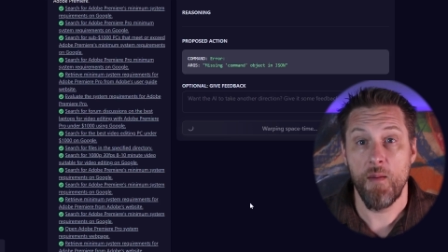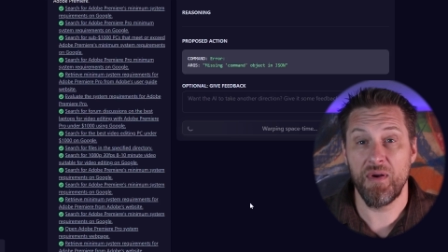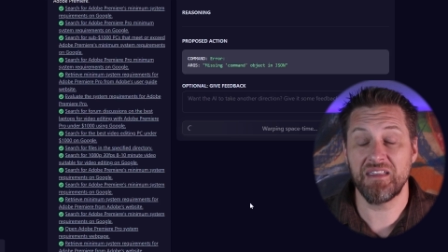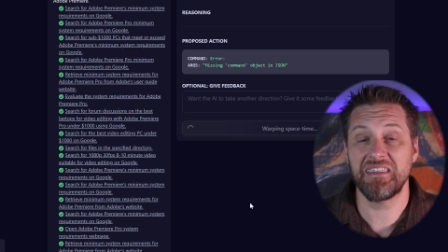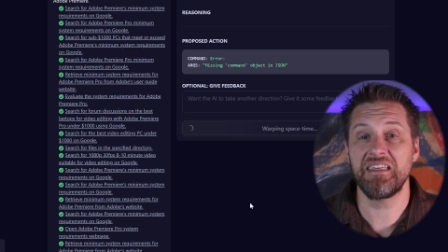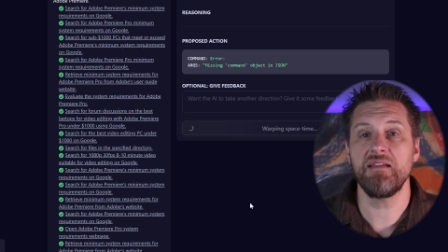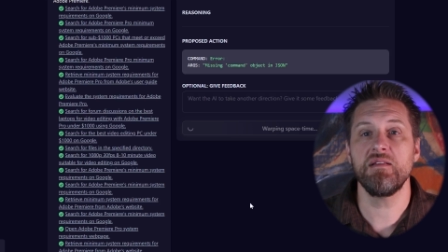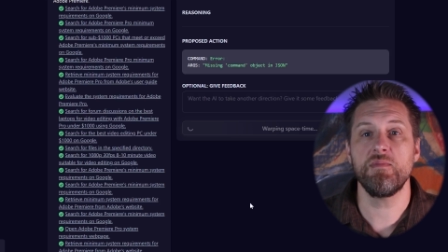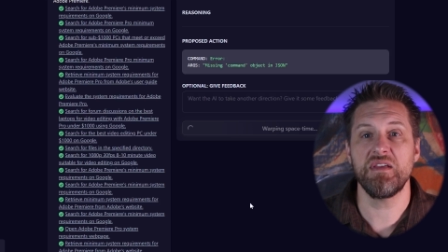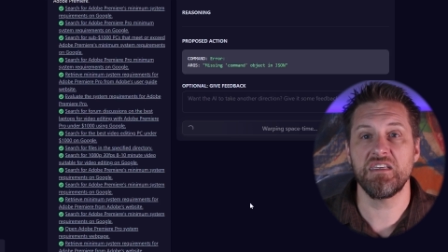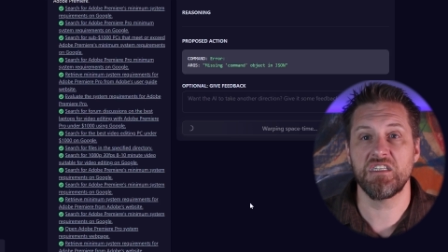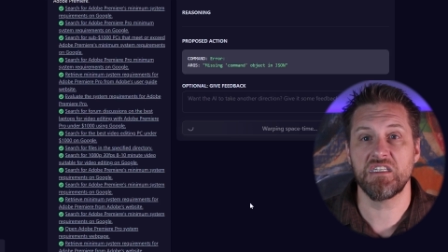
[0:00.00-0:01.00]
But it seemed to
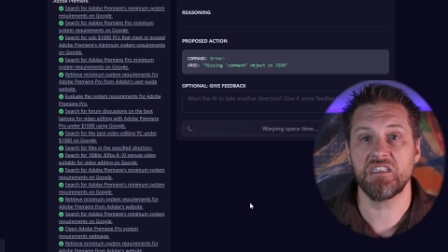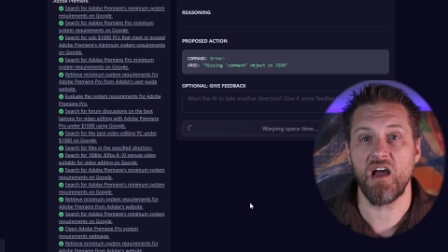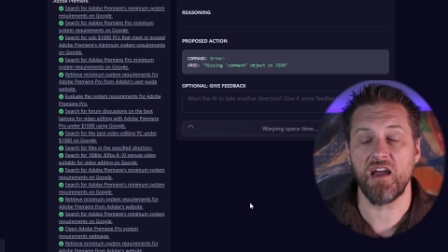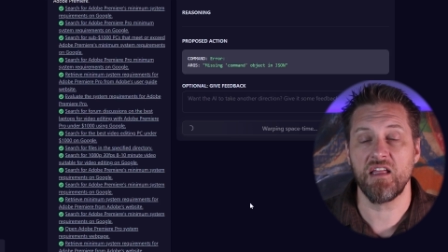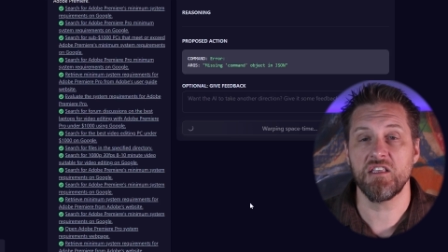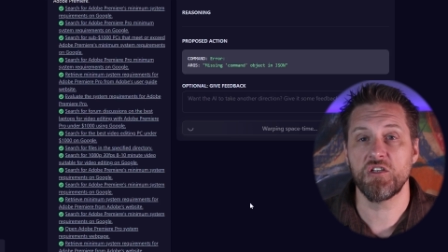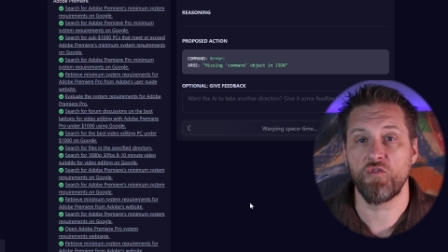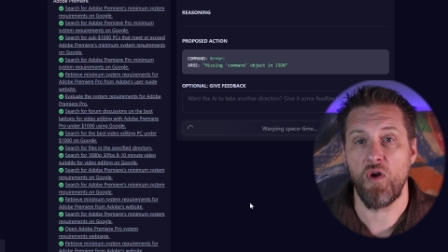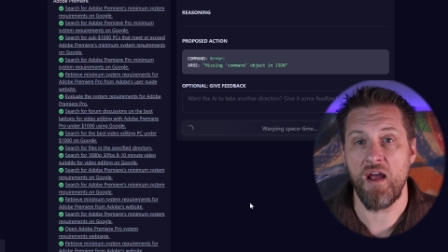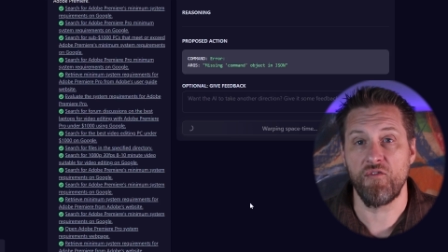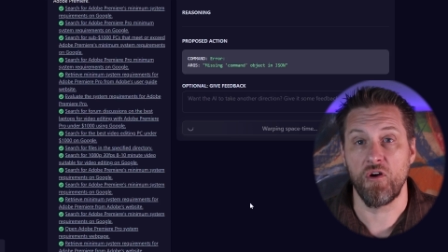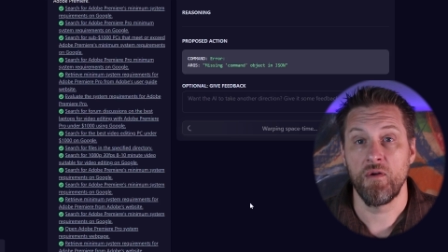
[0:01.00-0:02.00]
be stuck in this
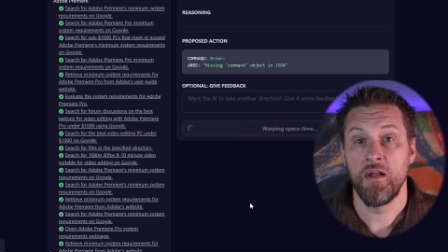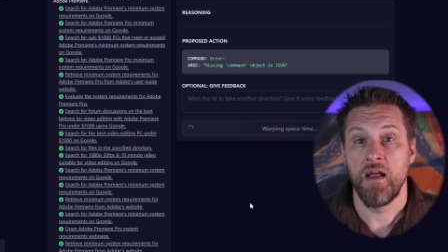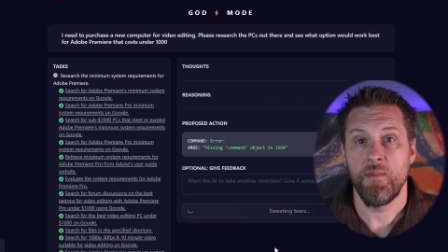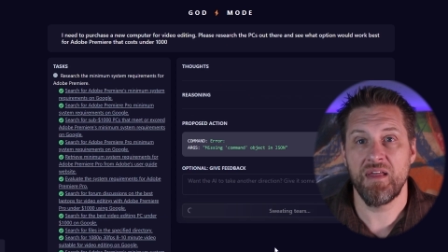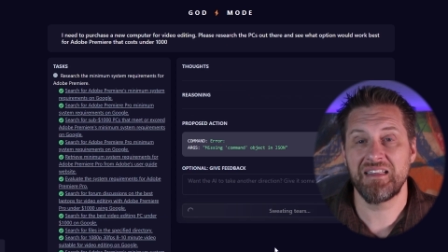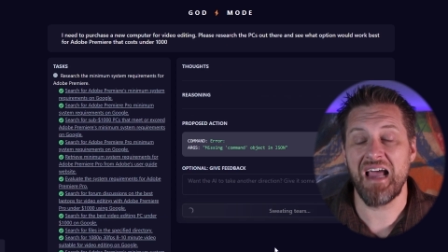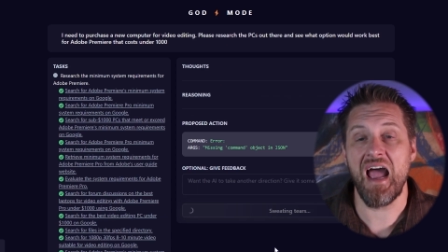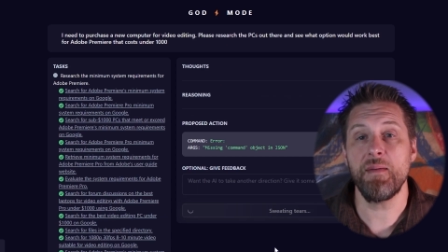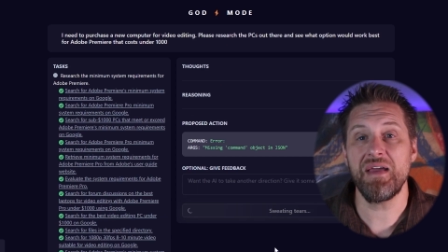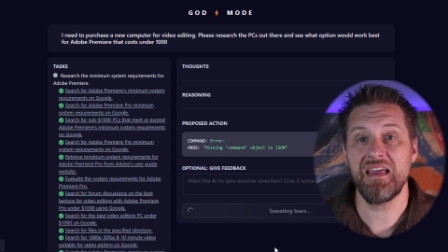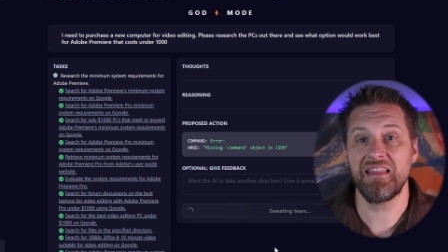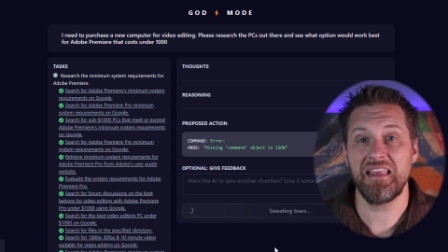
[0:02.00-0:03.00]
forever. By the
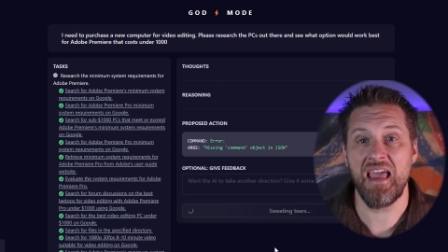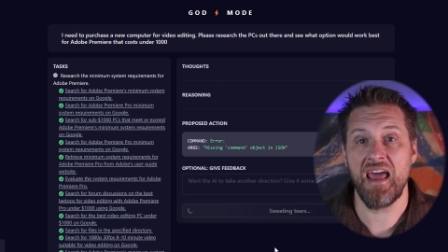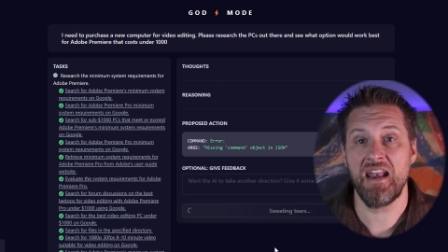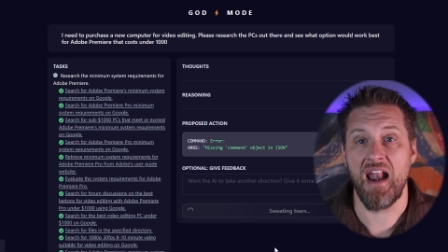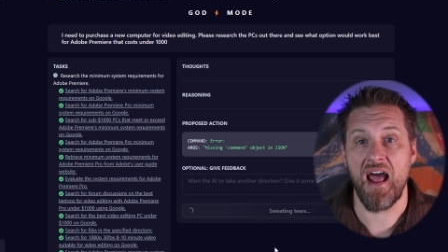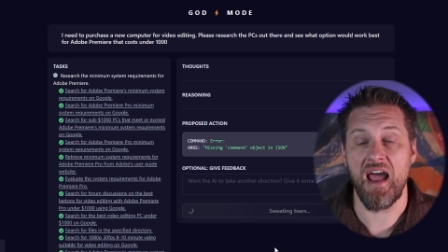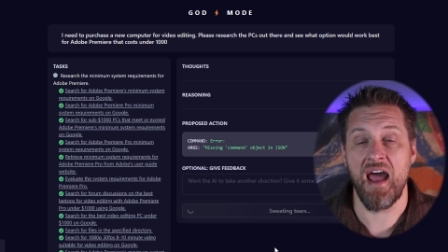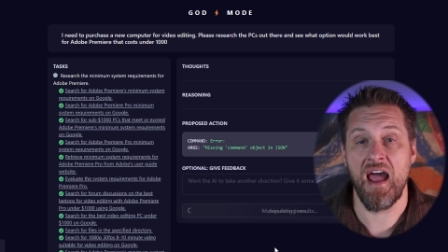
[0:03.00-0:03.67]
time it hit the end, and I,